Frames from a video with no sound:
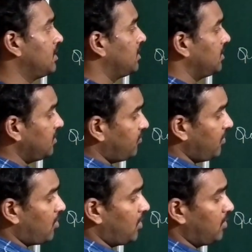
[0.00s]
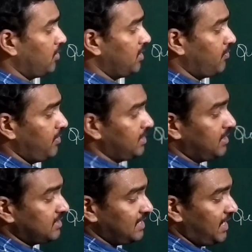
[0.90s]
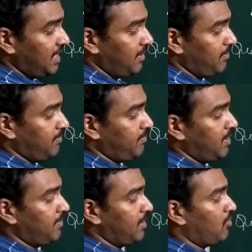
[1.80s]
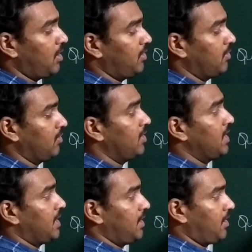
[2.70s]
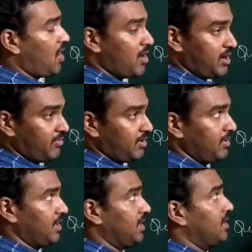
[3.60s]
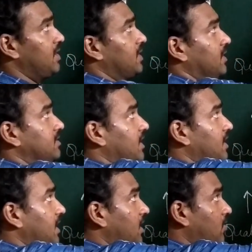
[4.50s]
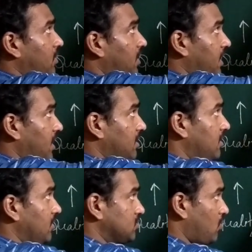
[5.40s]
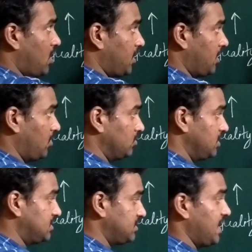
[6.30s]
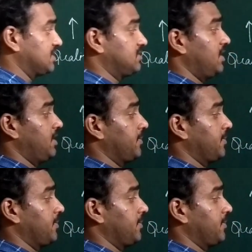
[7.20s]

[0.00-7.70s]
if the city people want to draw water from here, they need to treat this water to this extent.